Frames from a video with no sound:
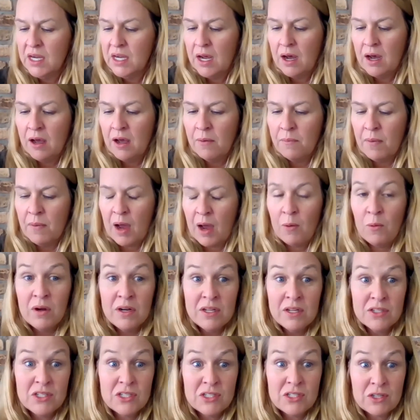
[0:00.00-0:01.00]
I want
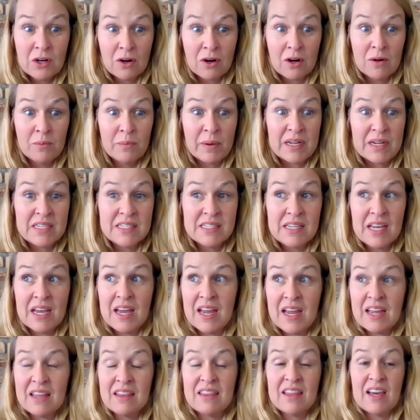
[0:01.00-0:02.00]
to start by
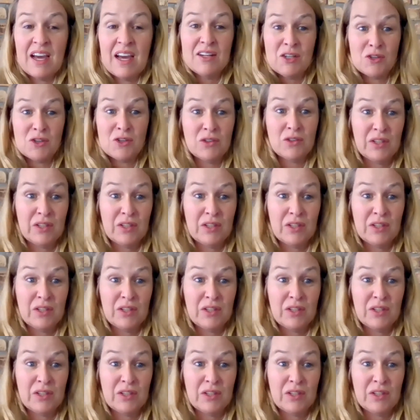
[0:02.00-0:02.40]
saying that Dr.